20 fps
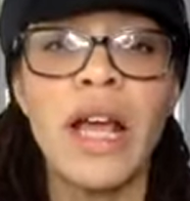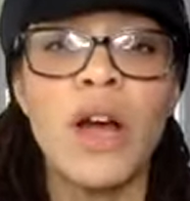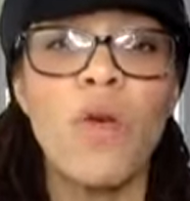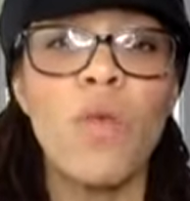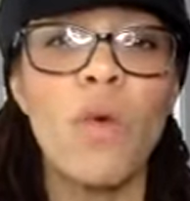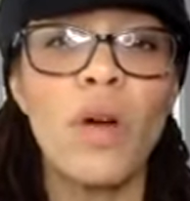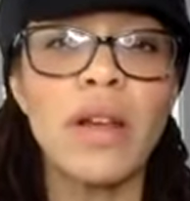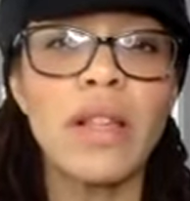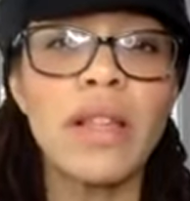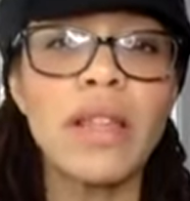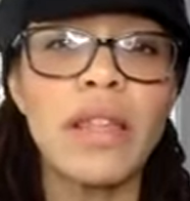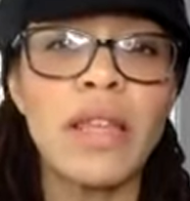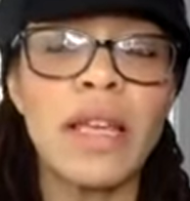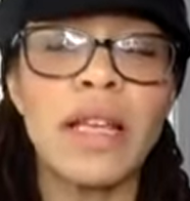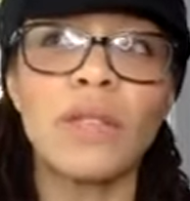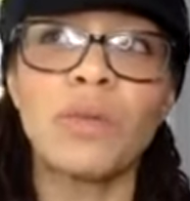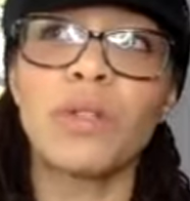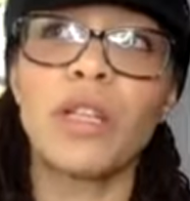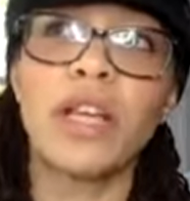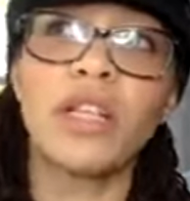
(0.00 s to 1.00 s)
One of the
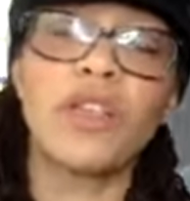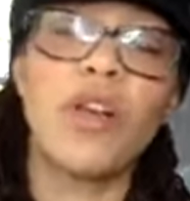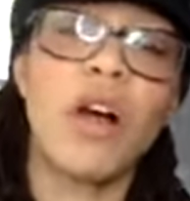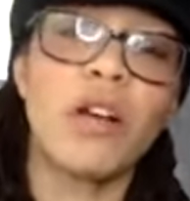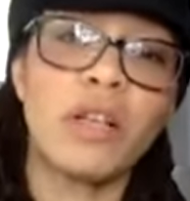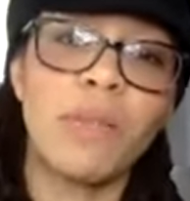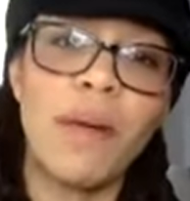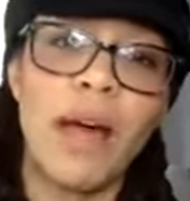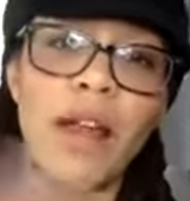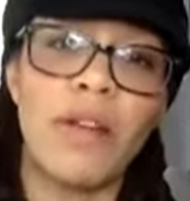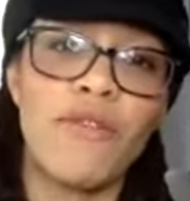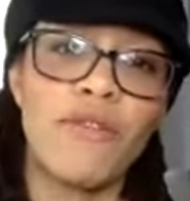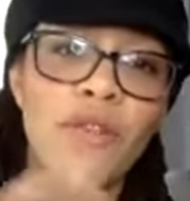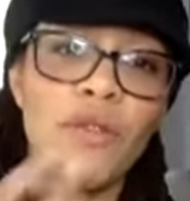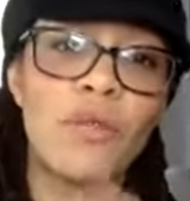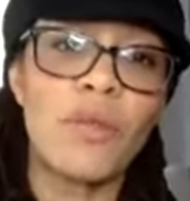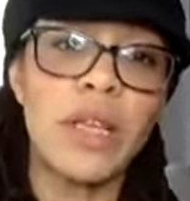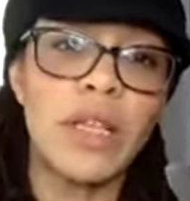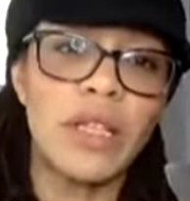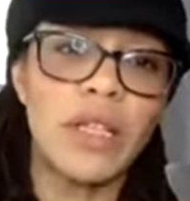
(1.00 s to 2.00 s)
things which I talked about a
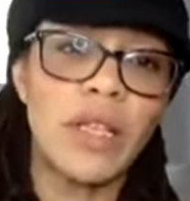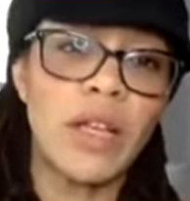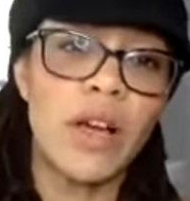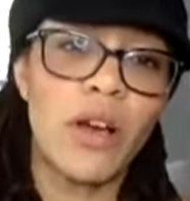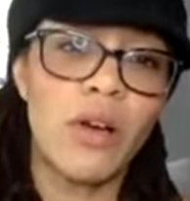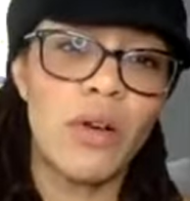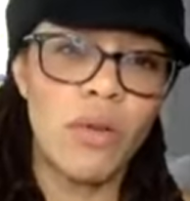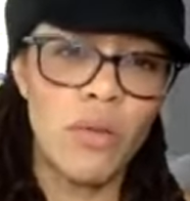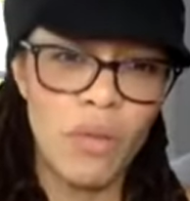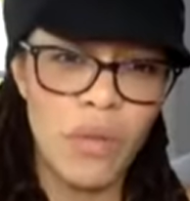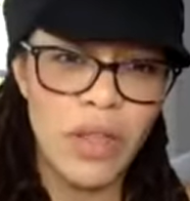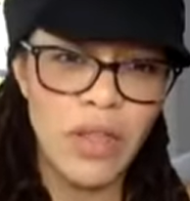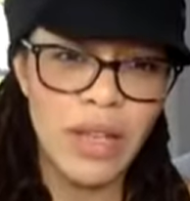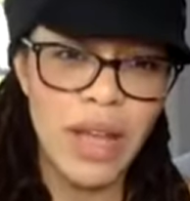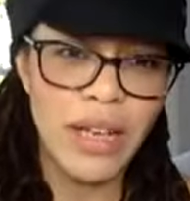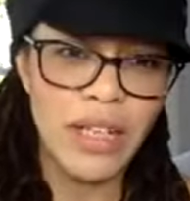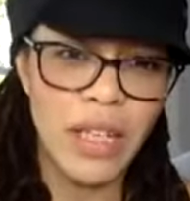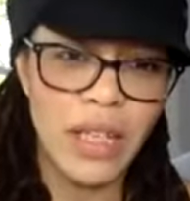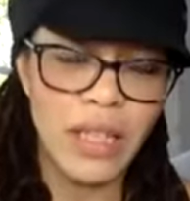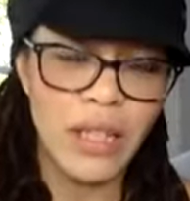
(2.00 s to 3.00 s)
few weeks ago with
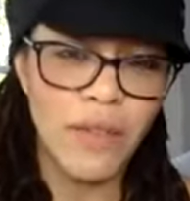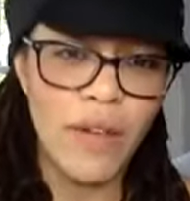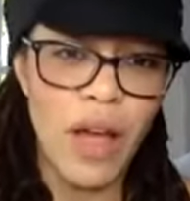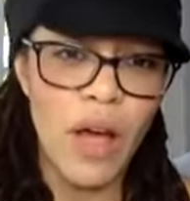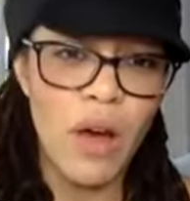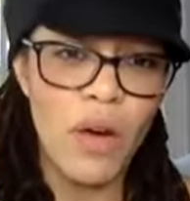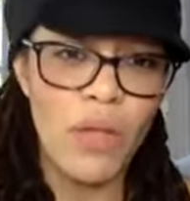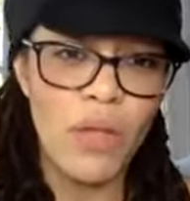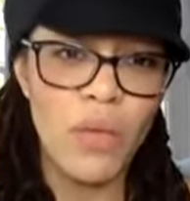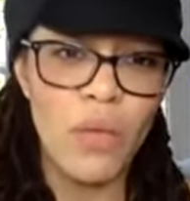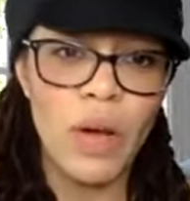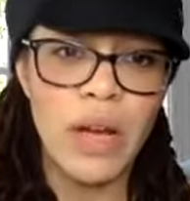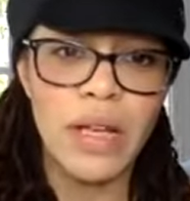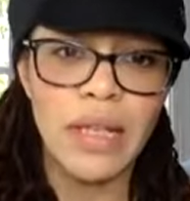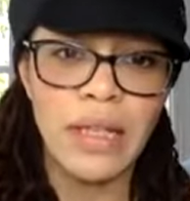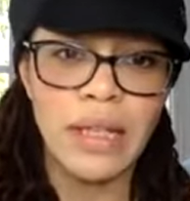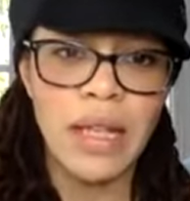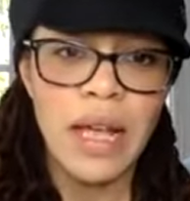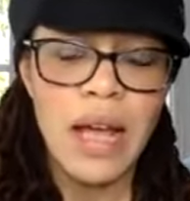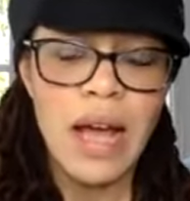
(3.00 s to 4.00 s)
digestive health
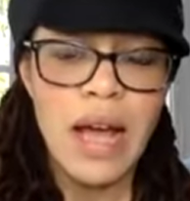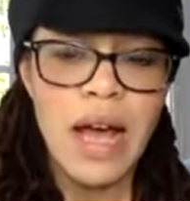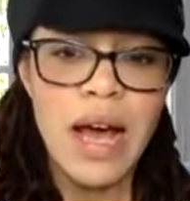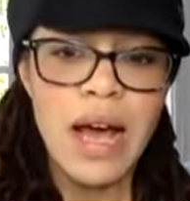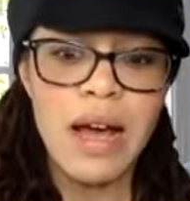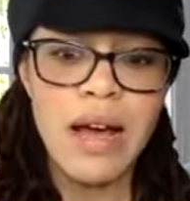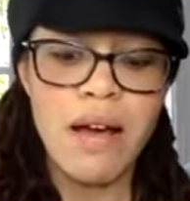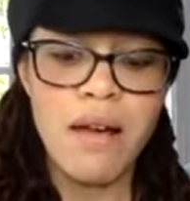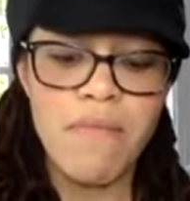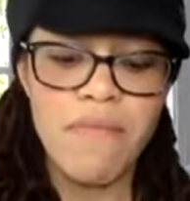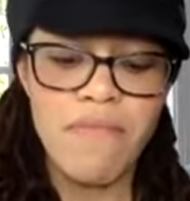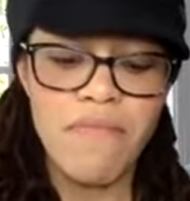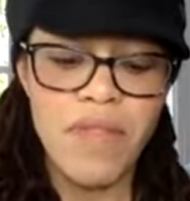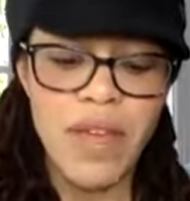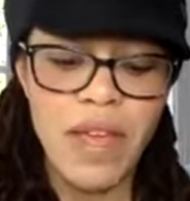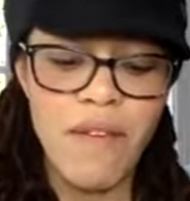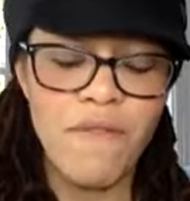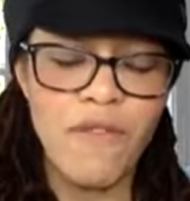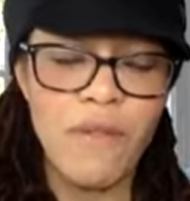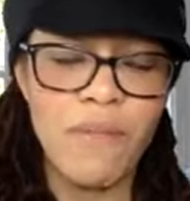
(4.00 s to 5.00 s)
was um,
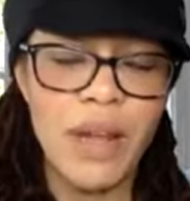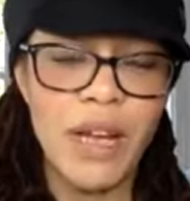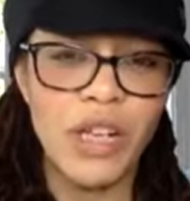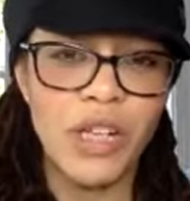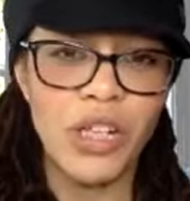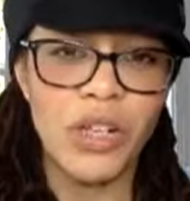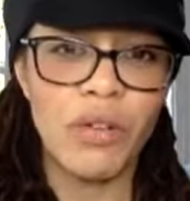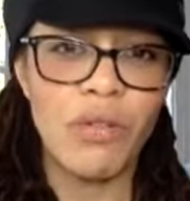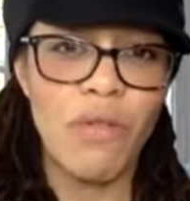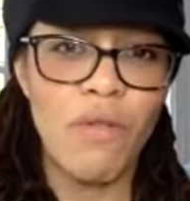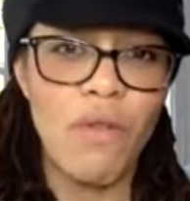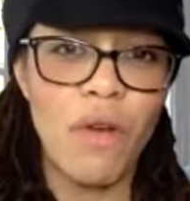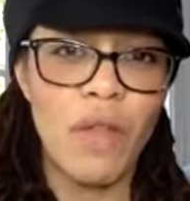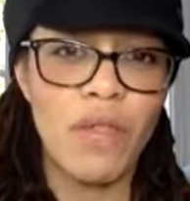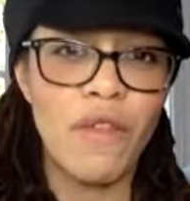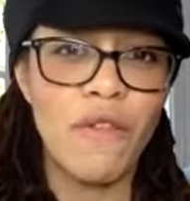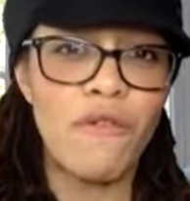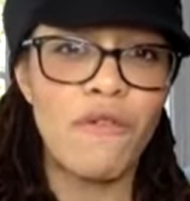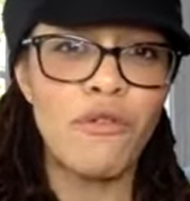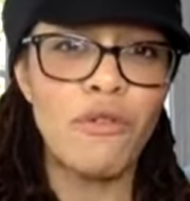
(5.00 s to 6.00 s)
the information
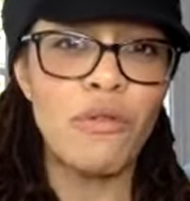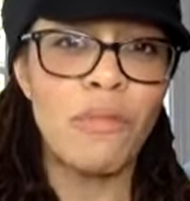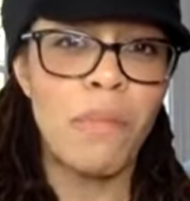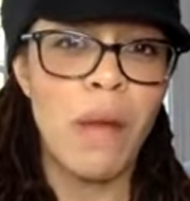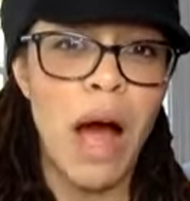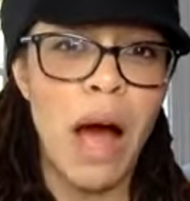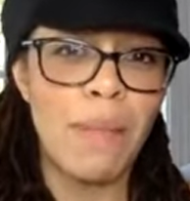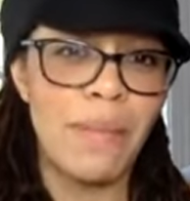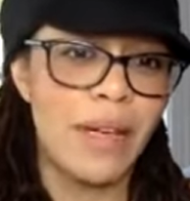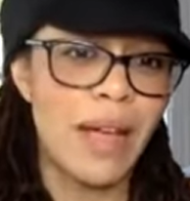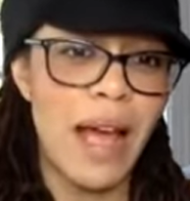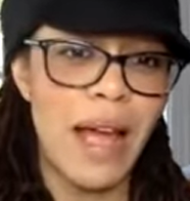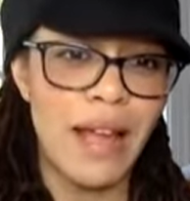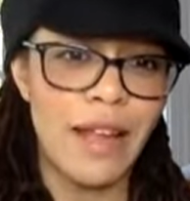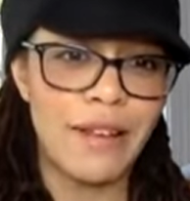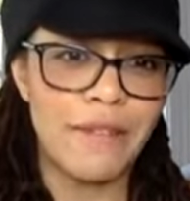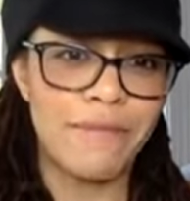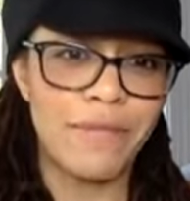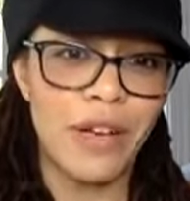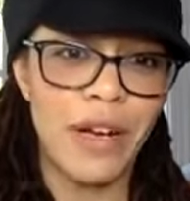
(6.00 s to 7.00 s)
on the FODMAP
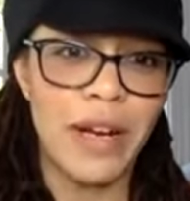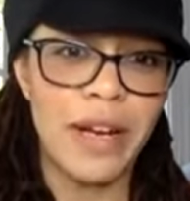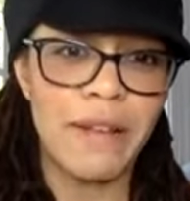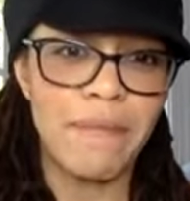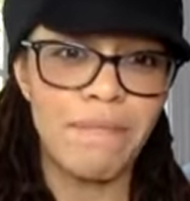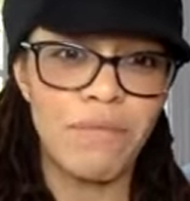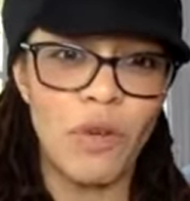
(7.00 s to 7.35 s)
diet, right?